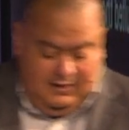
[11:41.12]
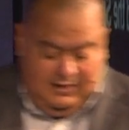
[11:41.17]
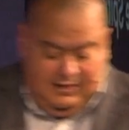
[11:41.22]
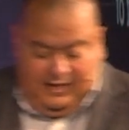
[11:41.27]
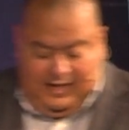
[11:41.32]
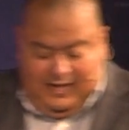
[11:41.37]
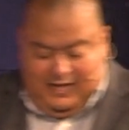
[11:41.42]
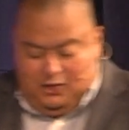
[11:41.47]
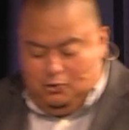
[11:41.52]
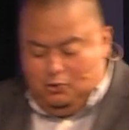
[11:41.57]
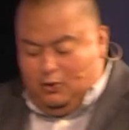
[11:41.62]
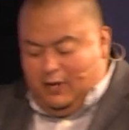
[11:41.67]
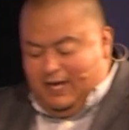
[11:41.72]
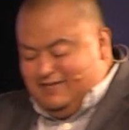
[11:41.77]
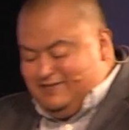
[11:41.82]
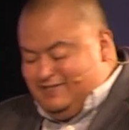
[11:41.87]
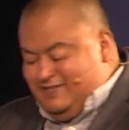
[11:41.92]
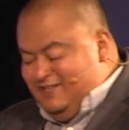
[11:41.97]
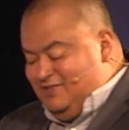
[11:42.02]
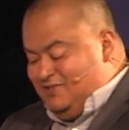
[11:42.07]
and who
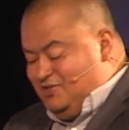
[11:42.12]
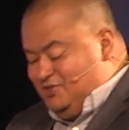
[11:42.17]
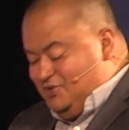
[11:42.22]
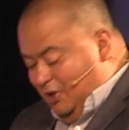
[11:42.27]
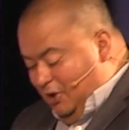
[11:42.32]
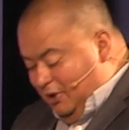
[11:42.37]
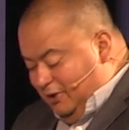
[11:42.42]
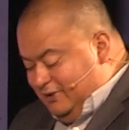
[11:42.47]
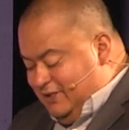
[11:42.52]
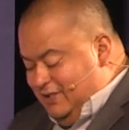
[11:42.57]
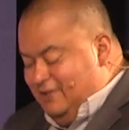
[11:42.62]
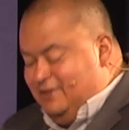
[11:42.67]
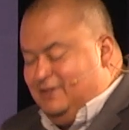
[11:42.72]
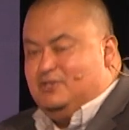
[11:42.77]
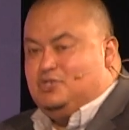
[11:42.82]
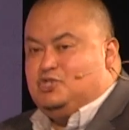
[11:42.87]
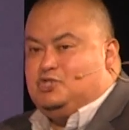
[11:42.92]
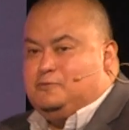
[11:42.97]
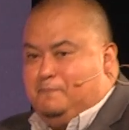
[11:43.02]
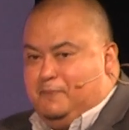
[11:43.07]
has insulted the
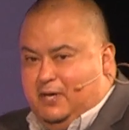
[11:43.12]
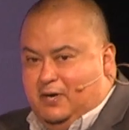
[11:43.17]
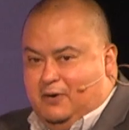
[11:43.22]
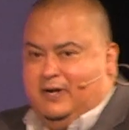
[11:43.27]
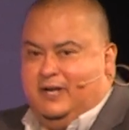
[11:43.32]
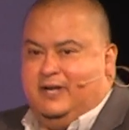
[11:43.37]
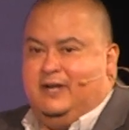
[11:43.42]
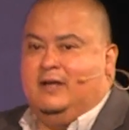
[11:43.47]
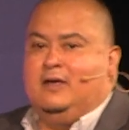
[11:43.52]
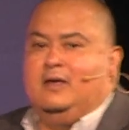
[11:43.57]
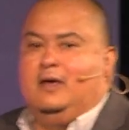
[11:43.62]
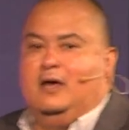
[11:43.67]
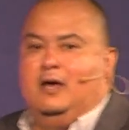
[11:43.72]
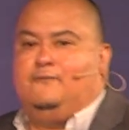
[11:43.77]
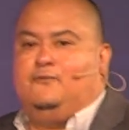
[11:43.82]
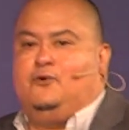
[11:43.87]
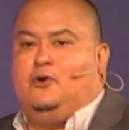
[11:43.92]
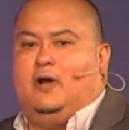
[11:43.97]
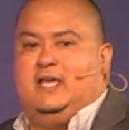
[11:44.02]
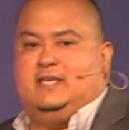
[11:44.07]
Spirit of
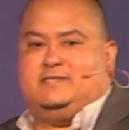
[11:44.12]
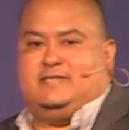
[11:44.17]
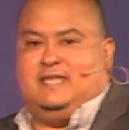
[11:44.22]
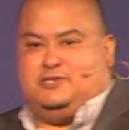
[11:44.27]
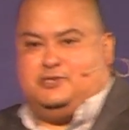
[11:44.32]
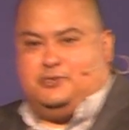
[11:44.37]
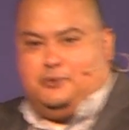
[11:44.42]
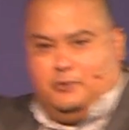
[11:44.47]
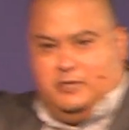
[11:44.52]
grace? That's three